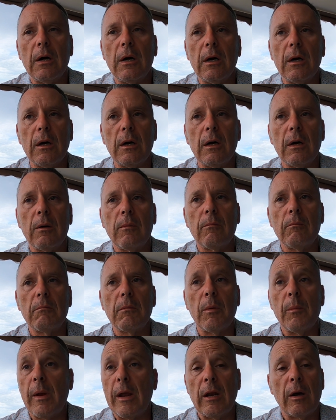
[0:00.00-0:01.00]
Um,
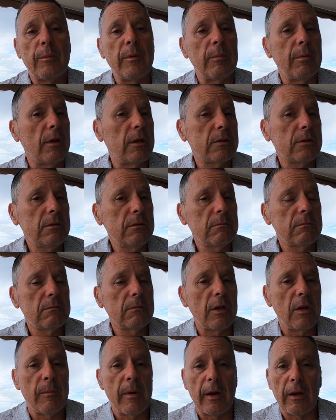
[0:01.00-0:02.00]
it may not be pleasant.
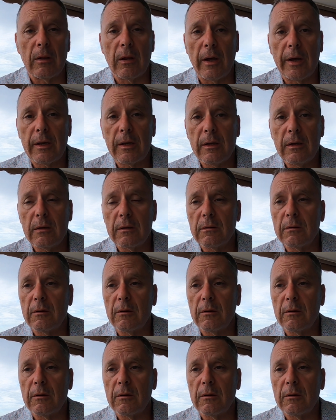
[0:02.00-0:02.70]
You may not like it.